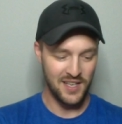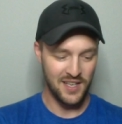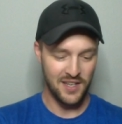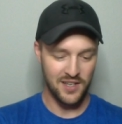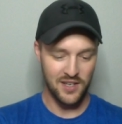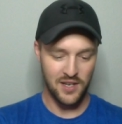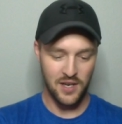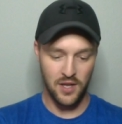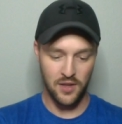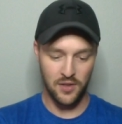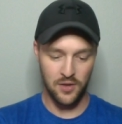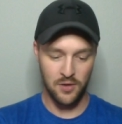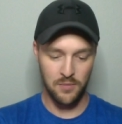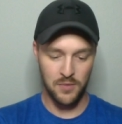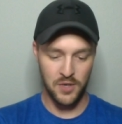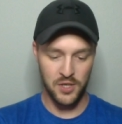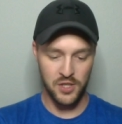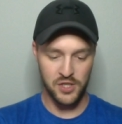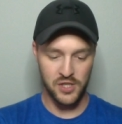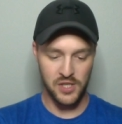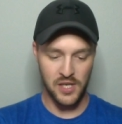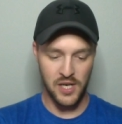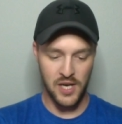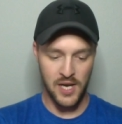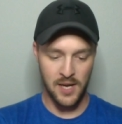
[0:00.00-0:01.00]
Another
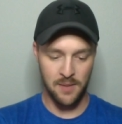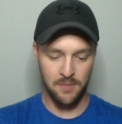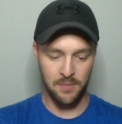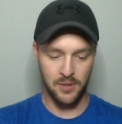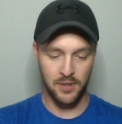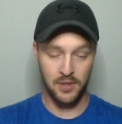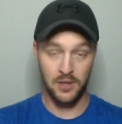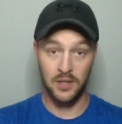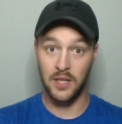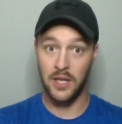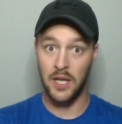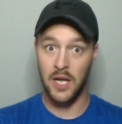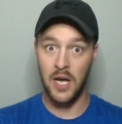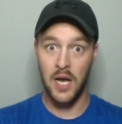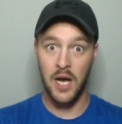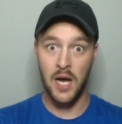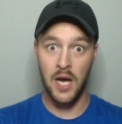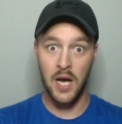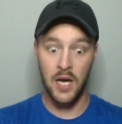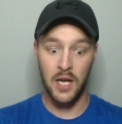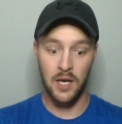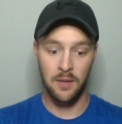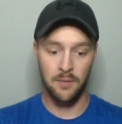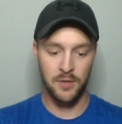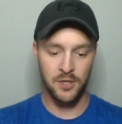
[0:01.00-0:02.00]
Machop. A
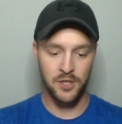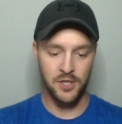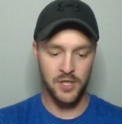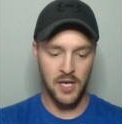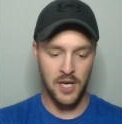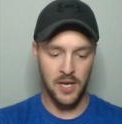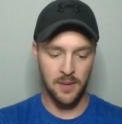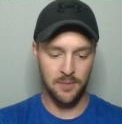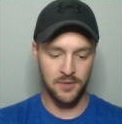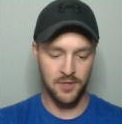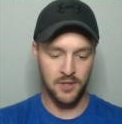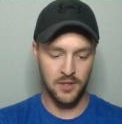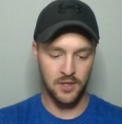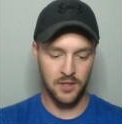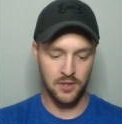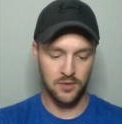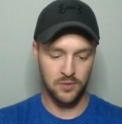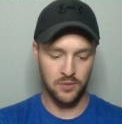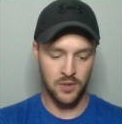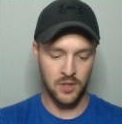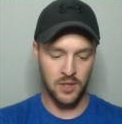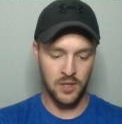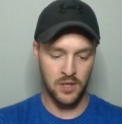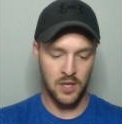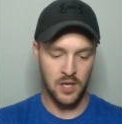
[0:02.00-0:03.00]
lot of Machops in this
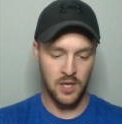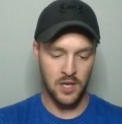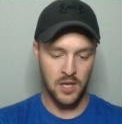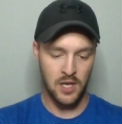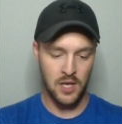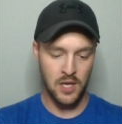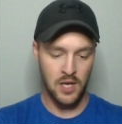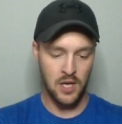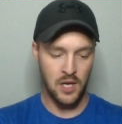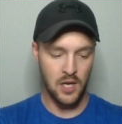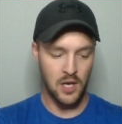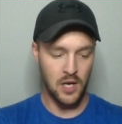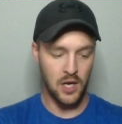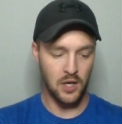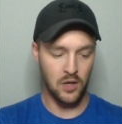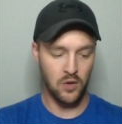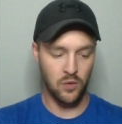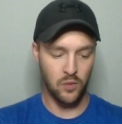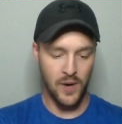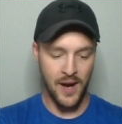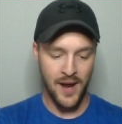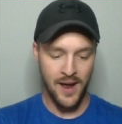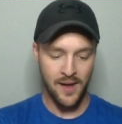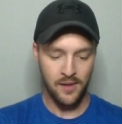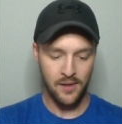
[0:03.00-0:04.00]
one. A
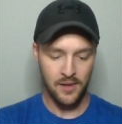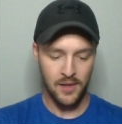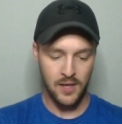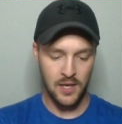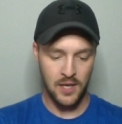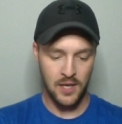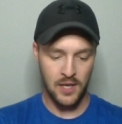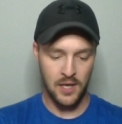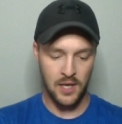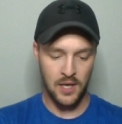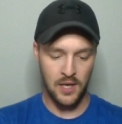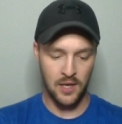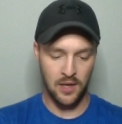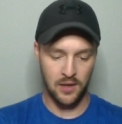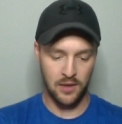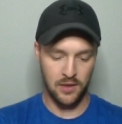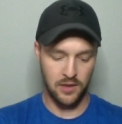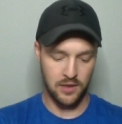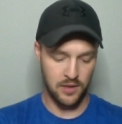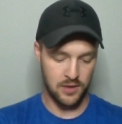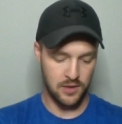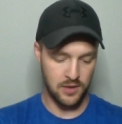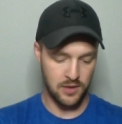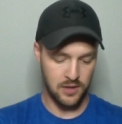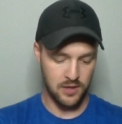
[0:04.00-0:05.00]
Growlithe.
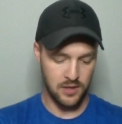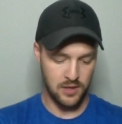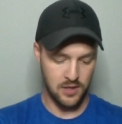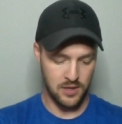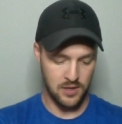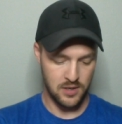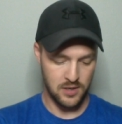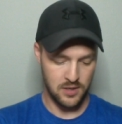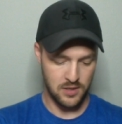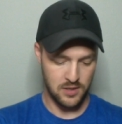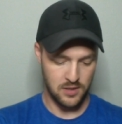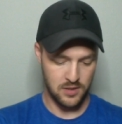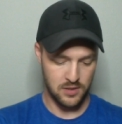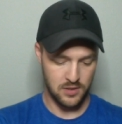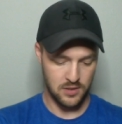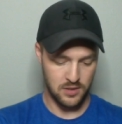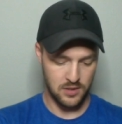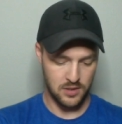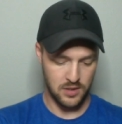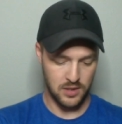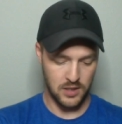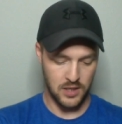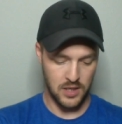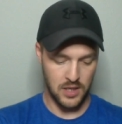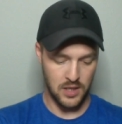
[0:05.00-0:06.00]

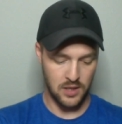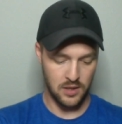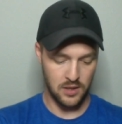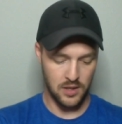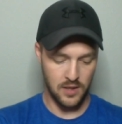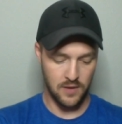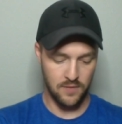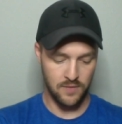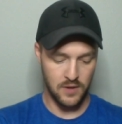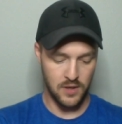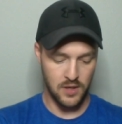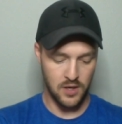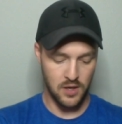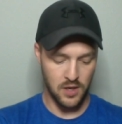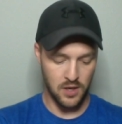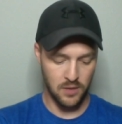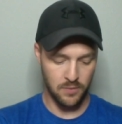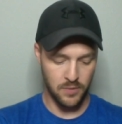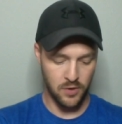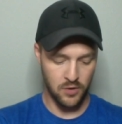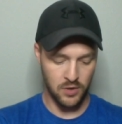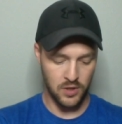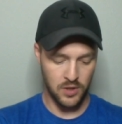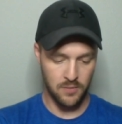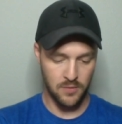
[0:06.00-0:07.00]
Again, love the
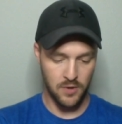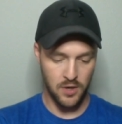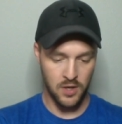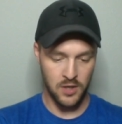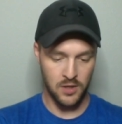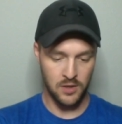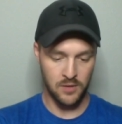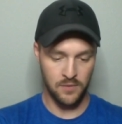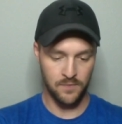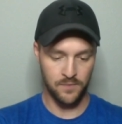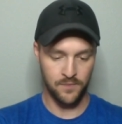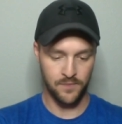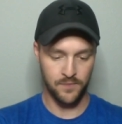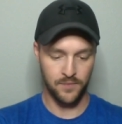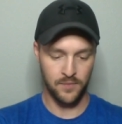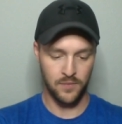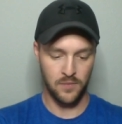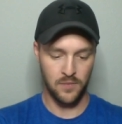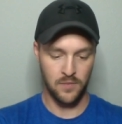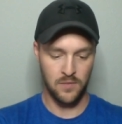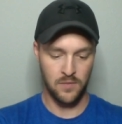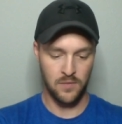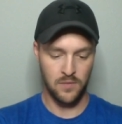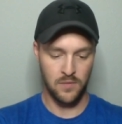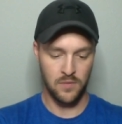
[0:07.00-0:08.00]
dog Pokemon.
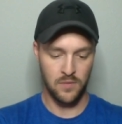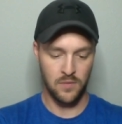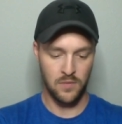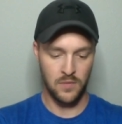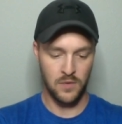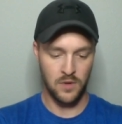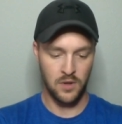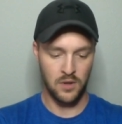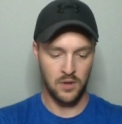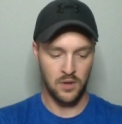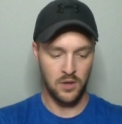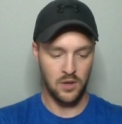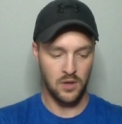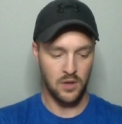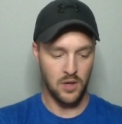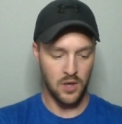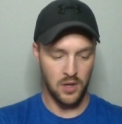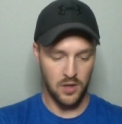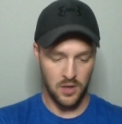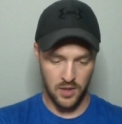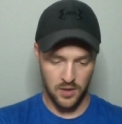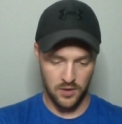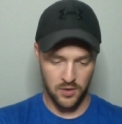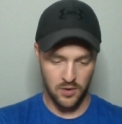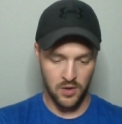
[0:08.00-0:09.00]

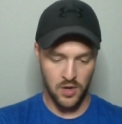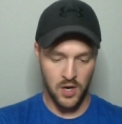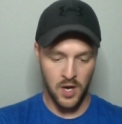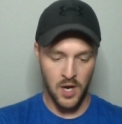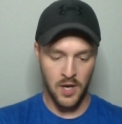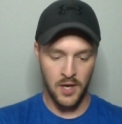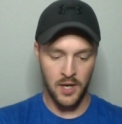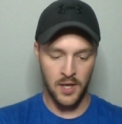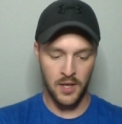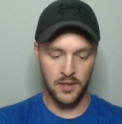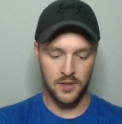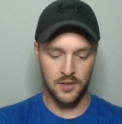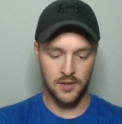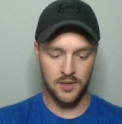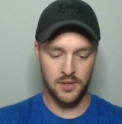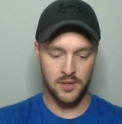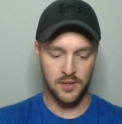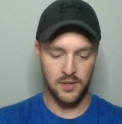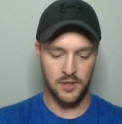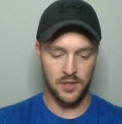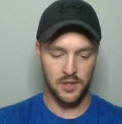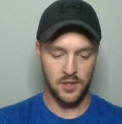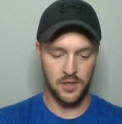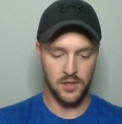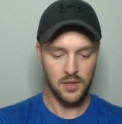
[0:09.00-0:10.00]
Another
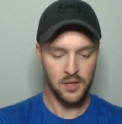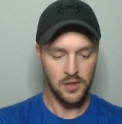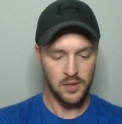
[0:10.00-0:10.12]
Onix.